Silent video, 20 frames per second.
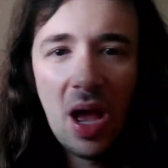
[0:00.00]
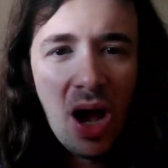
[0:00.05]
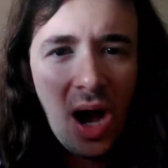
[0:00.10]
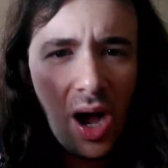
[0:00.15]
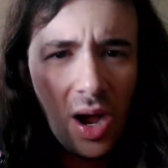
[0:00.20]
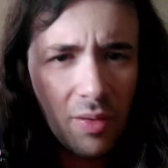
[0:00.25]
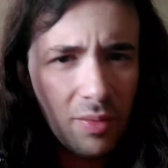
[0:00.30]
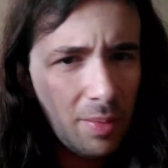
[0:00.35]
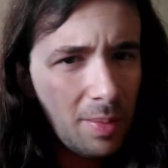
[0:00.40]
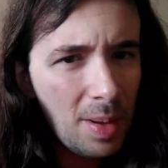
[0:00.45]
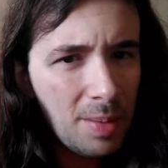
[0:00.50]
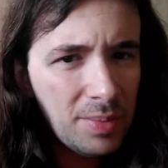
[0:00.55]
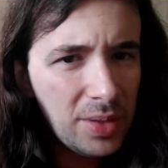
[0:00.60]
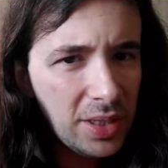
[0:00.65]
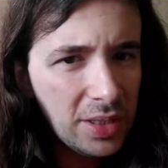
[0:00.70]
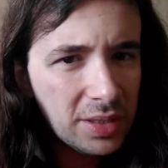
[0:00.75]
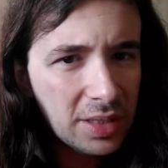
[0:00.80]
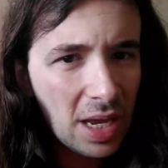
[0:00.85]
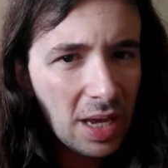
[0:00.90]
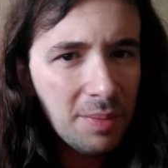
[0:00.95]
I remember
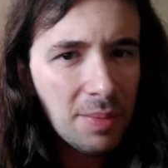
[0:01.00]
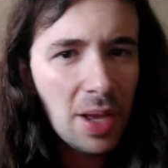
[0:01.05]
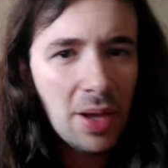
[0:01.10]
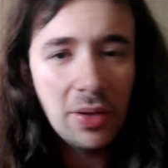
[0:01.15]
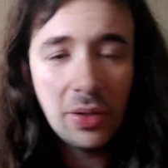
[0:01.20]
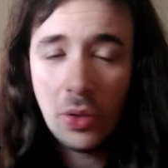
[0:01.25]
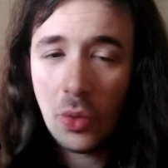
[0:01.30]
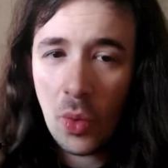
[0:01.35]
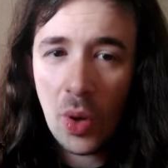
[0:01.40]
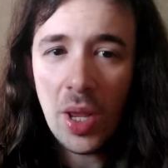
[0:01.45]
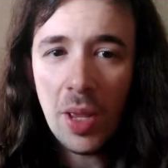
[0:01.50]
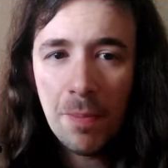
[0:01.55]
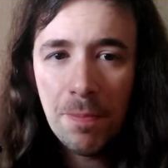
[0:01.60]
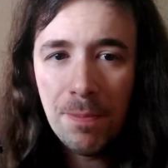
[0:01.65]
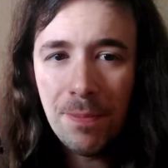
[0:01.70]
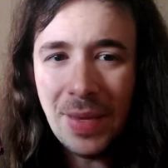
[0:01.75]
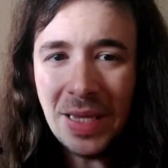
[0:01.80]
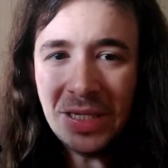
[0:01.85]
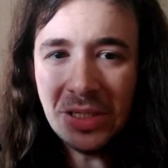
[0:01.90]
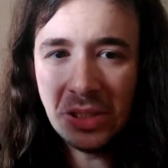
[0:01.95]
this came out in quite a
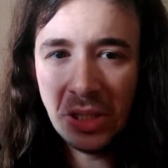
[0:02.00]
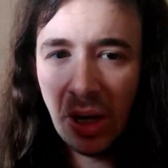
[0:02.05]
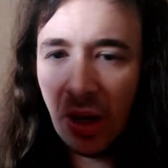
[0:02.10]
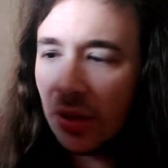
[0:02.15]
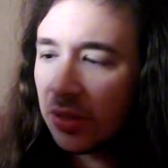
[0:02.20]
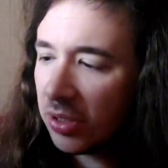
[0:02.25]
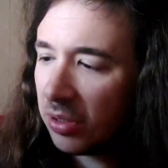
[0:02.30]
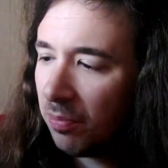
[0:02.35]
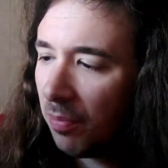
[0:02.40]
big deluxe